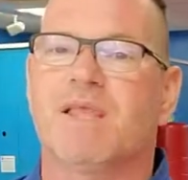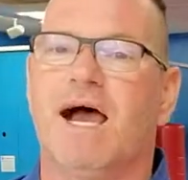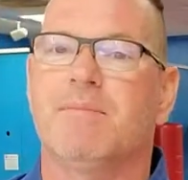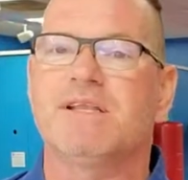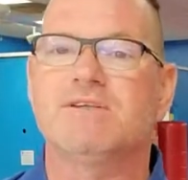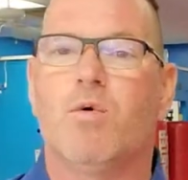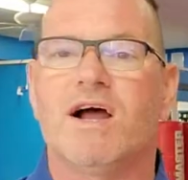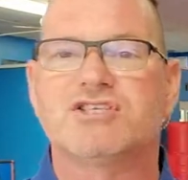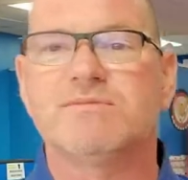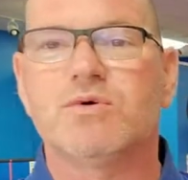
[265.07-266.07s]
I'm going to
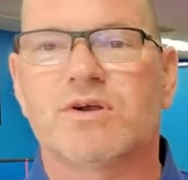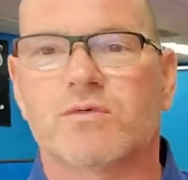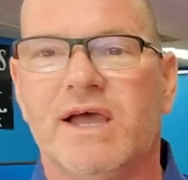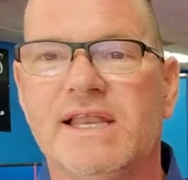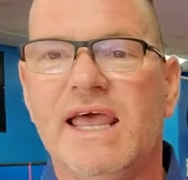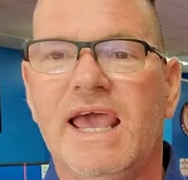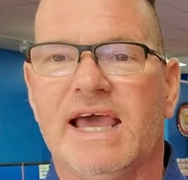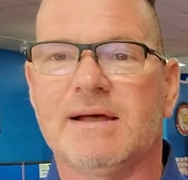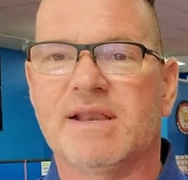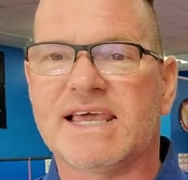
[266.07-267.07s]
watch him doing it right
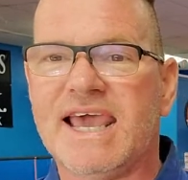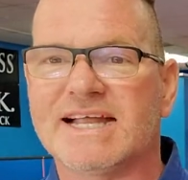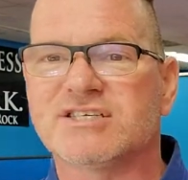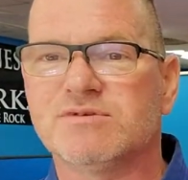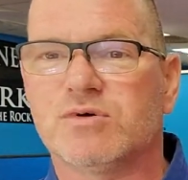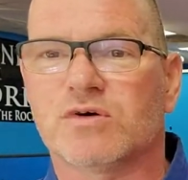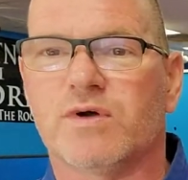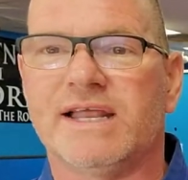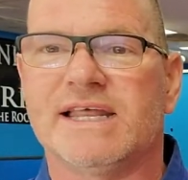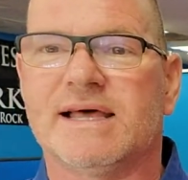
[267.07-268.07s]
and I'm going to catch him doing it
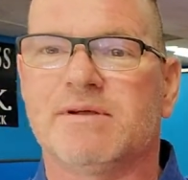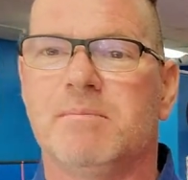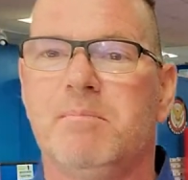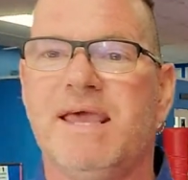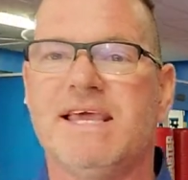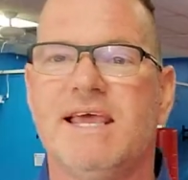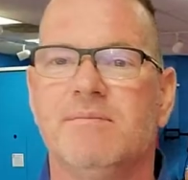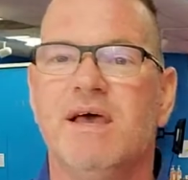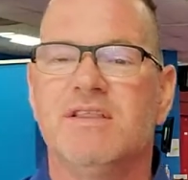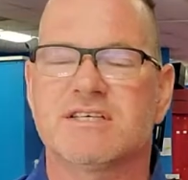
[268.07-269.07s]
right and I'm going to make
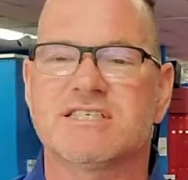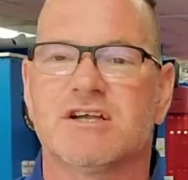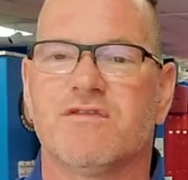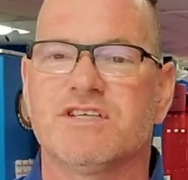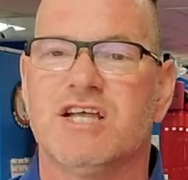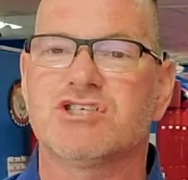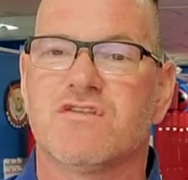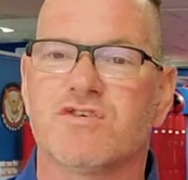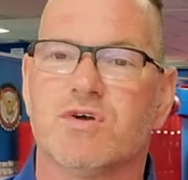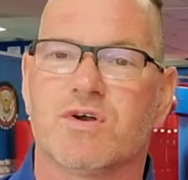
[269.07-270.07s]
him the center of attention
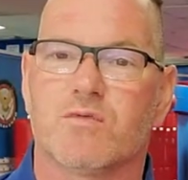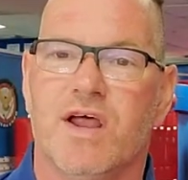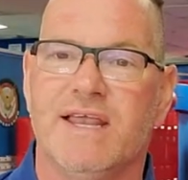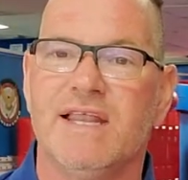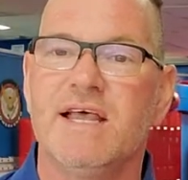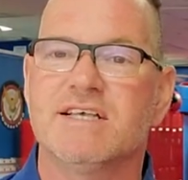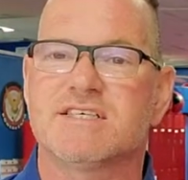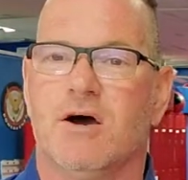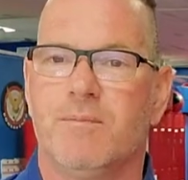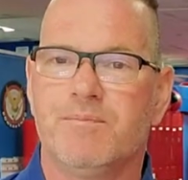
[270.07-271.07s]
for doing it right.
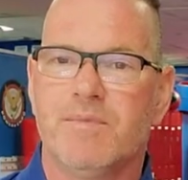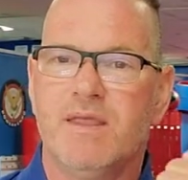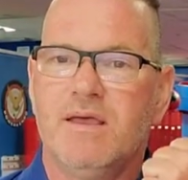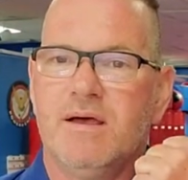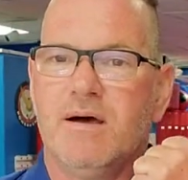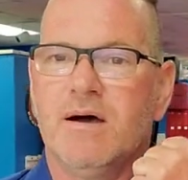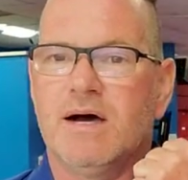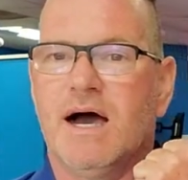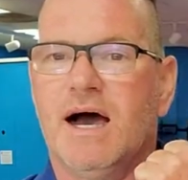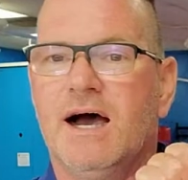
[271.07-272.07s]
So
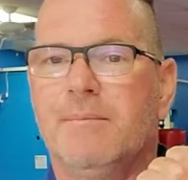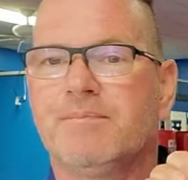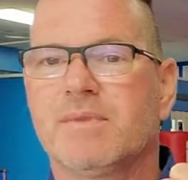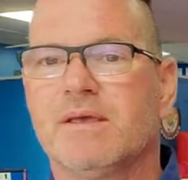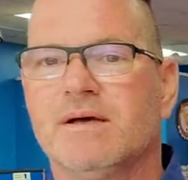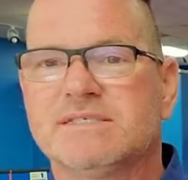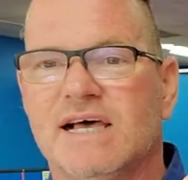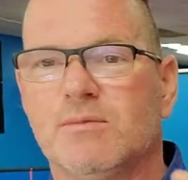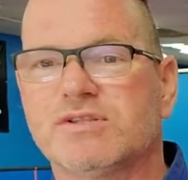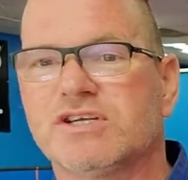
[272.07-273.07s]
tell
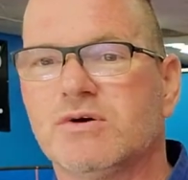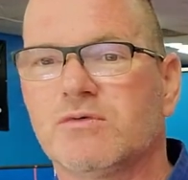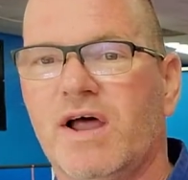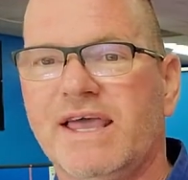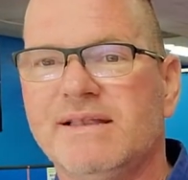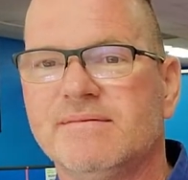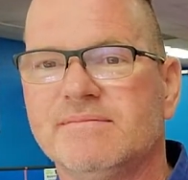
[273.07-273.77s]
them what they're doing right.